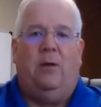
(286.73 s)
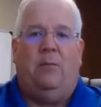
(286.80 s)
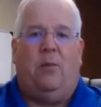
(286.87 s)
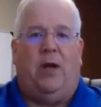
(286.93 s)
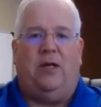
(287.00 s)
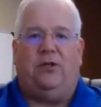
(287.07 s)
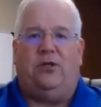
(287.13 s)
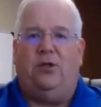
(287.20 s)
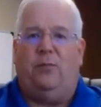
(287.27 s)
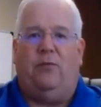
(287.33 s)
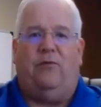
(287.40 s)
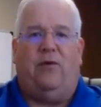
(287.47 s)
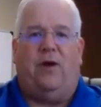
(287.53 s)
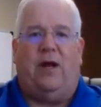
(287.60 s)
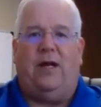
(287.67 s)
by
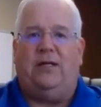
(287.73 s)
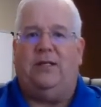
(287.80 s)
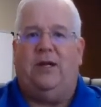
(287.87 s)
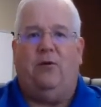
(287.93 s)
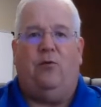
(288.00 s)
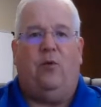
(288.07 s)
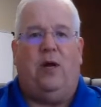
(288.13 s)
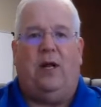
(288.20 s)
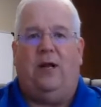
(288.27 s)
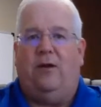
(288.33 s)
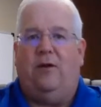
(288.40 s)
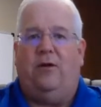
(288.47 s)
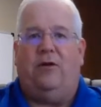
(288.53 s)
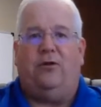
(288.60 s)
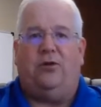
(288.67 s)
supervising
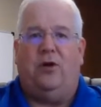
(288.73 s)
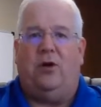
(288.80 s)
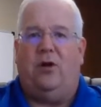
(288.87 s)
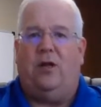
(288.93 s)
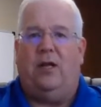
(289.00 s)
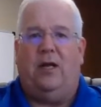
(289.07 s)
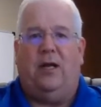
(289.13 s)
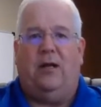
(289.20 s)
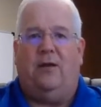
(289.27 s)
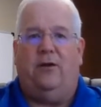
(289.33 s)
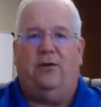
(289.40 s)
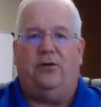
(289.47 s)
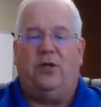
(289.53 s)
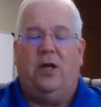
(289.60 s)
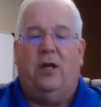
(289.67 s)
welders and all the
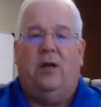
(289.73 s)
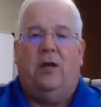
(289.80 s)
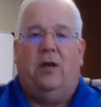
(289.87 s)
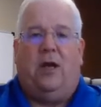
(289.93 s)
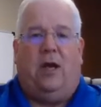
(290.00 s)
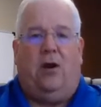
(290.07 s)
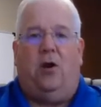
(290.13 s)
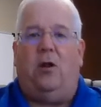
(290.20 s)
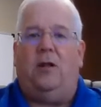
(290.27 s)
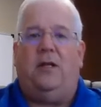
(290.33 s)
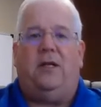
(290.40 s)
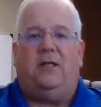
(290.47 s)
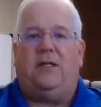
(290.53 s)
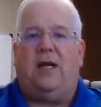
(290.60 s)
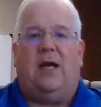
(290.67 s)
others. And all
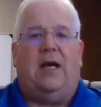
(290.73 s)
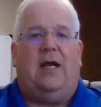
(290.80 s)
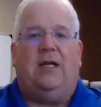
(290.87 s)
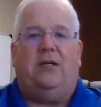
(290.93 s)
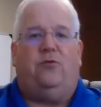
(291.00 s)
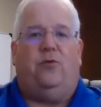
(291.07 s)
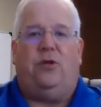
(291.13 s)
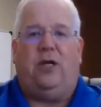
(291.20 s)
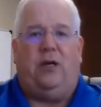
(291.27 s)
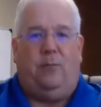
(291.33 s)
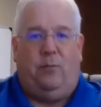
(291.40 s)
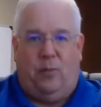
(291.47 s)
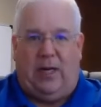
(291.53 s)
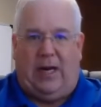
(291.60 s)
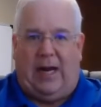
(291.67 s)
these guys will get
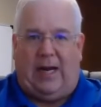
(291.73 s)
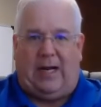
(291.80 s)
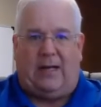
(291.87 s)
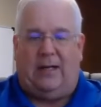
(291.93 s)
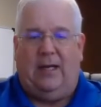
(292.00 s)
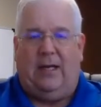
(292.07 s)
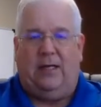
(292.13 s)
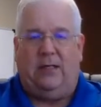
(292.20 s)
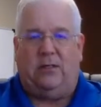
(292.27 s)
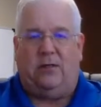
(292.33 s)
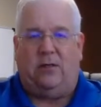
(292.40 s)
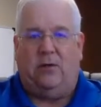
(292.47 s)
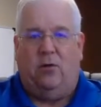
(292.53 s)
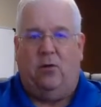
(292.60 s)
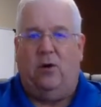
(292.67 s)
big
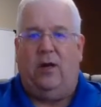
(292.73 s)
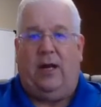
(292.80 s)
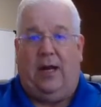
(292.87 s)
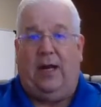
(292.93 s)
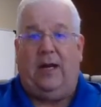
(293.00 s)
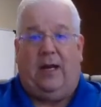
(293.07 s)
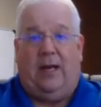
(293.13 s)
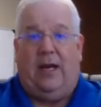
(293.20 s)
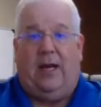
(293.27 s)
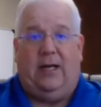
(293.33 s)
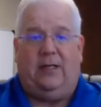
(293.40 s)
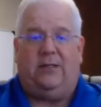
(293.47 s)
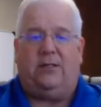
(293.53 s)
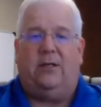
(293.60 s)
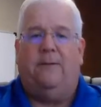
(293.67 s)
accolades, and
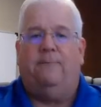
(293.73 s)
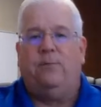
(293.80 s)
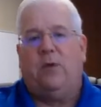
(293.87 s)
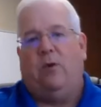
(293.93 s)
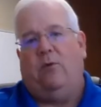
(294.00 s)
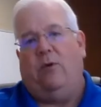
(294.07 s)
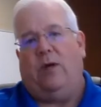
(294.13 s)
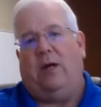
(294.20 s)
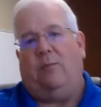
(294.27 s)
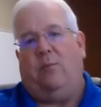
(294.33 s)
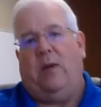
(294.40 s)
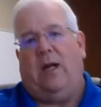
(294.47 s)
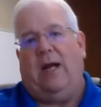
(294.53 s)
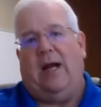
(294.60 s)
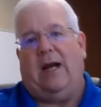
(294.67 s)
ladies will get
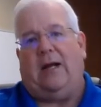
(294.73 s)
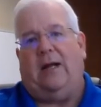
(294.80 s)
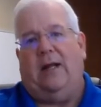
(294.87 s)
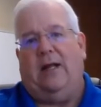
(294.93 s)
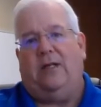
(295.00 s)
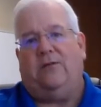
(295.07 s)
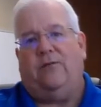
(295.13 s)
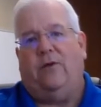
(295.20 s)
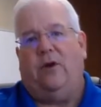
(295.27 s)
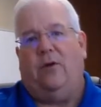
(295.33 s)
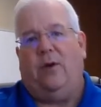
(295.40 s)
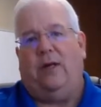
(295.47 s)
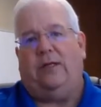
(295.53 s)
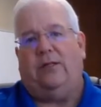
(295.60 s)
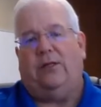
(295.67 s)
big accolades for
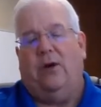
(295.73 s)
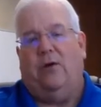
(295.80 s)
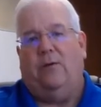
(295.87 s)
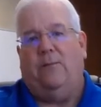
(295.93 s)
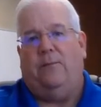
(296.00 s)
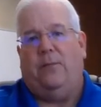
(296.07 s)
doing so.